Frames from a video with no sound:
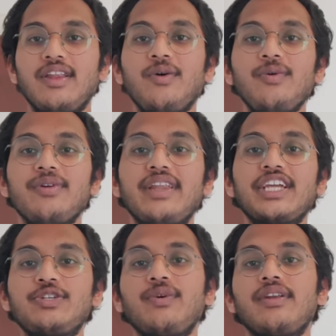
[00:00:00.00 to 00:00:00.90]
And now
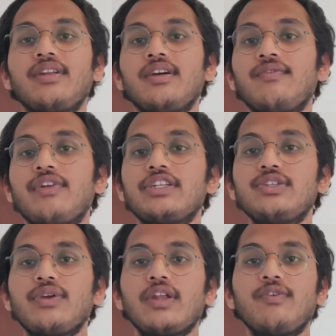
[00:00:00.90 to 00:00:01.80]
next one.
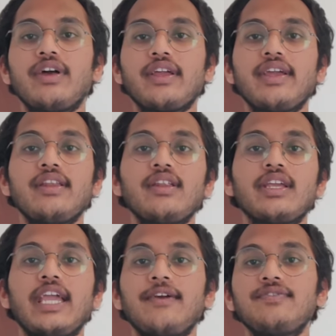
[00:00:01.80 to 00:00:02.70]
Friends, you can work
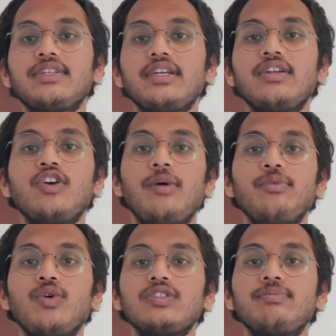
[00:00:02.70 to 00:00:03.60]
in KFC,
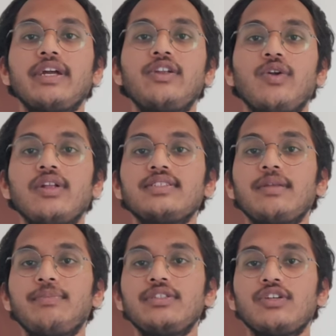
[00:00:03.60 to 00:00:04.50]
Domino's,
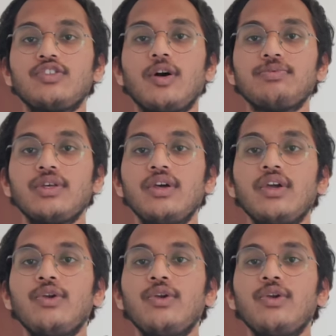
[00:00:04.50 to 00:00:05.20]
McDonald's and pizza shops.